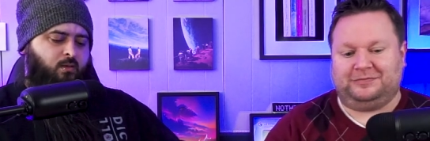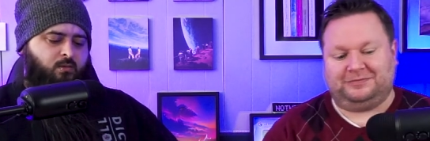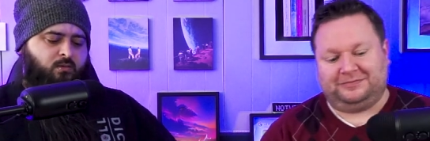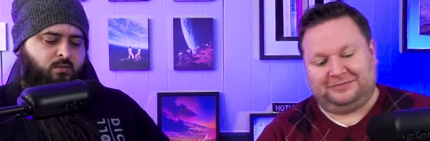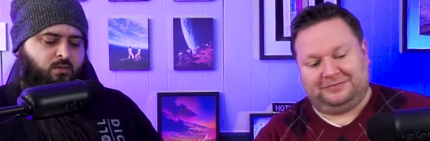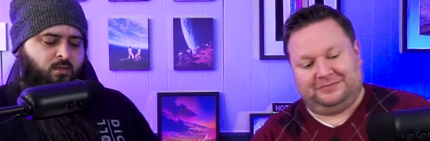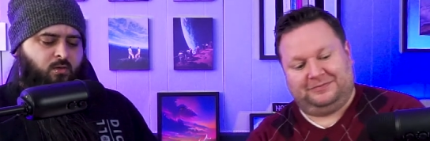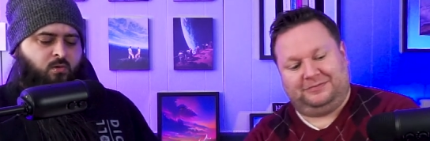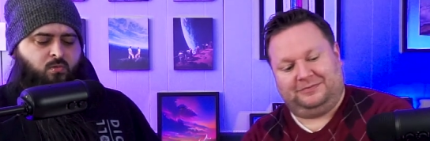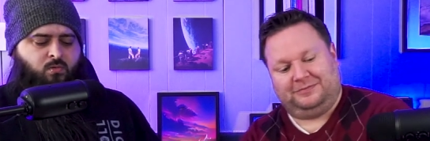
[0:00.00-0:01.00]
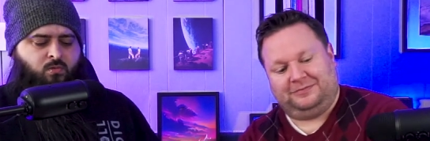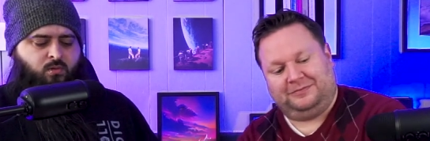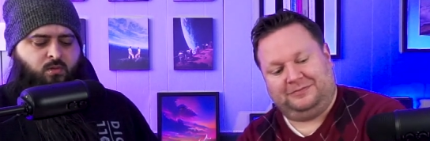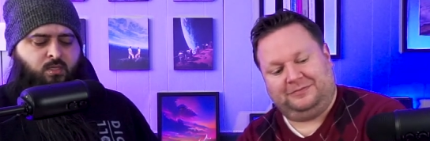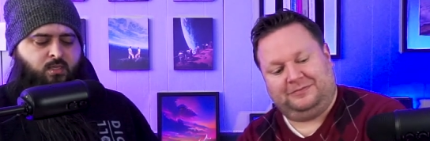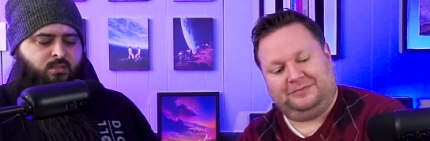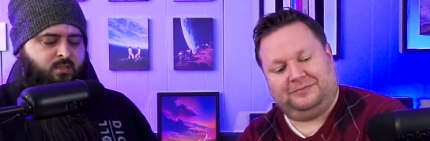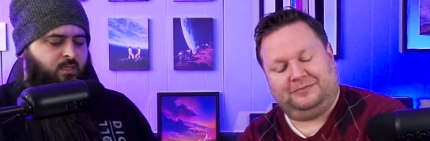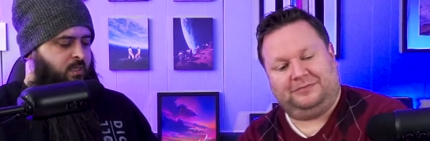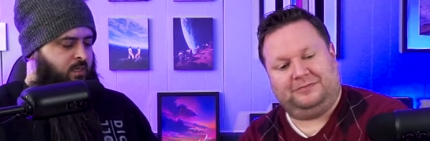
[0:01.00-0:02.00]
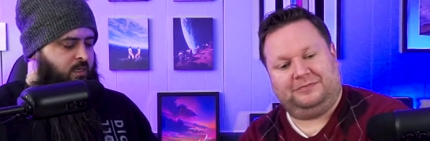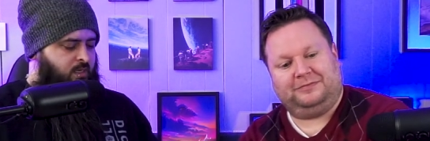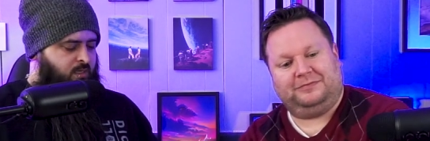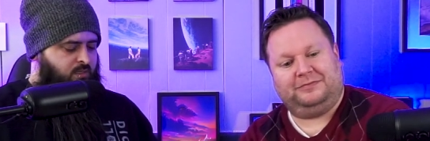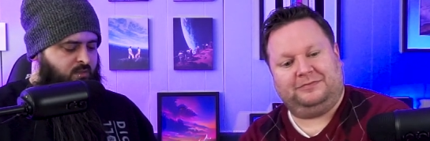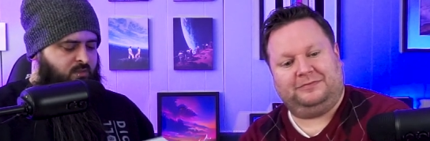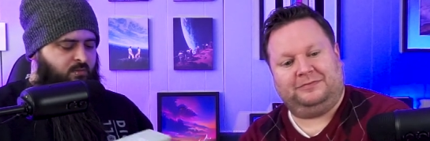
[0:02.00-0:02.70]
Speaker 1: So this thing is